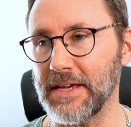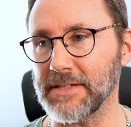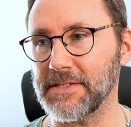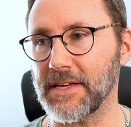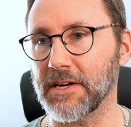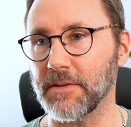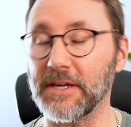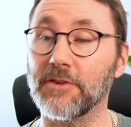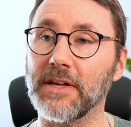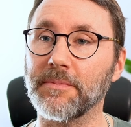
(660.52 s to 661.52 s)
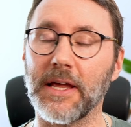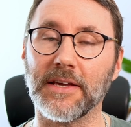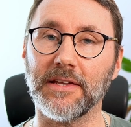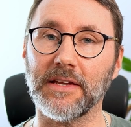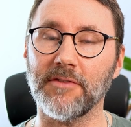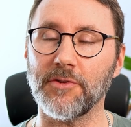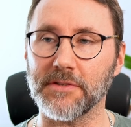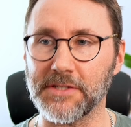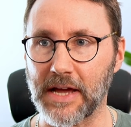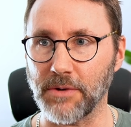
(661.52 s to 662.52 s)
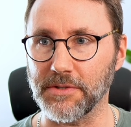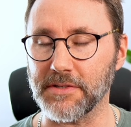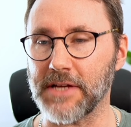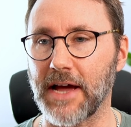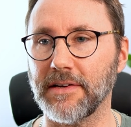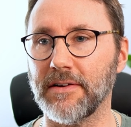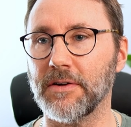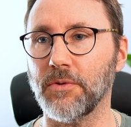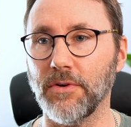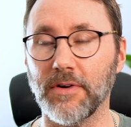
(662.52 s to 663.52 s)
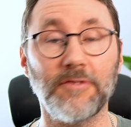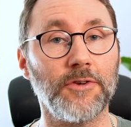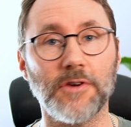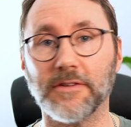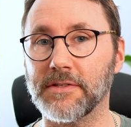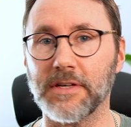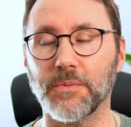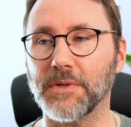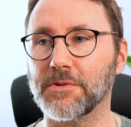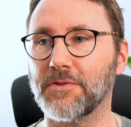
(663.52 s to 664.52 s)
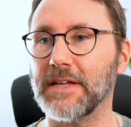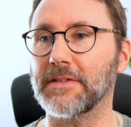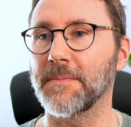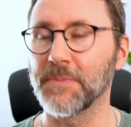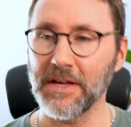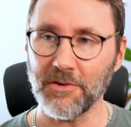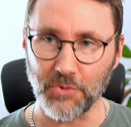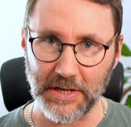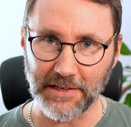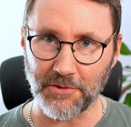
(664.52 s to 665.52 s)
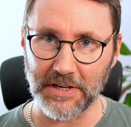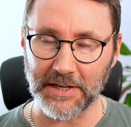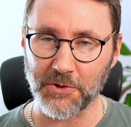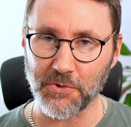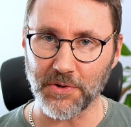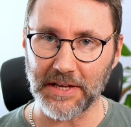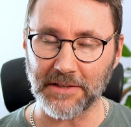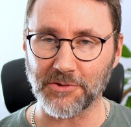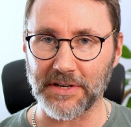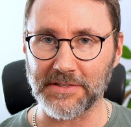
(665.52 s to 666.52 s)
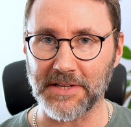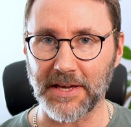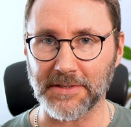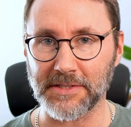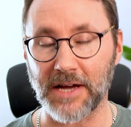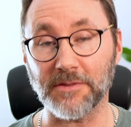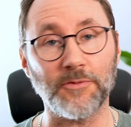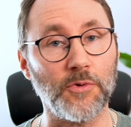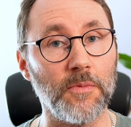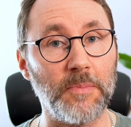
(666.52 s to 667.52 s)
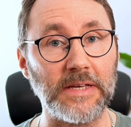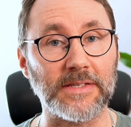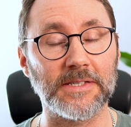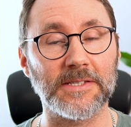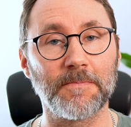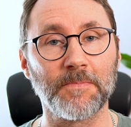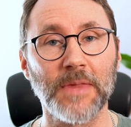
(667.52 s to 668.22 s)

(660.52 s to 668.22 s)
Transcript: is gonna be a great plugin if you're a sound designer or if you just want to create really cool, interesting sounds for your beats.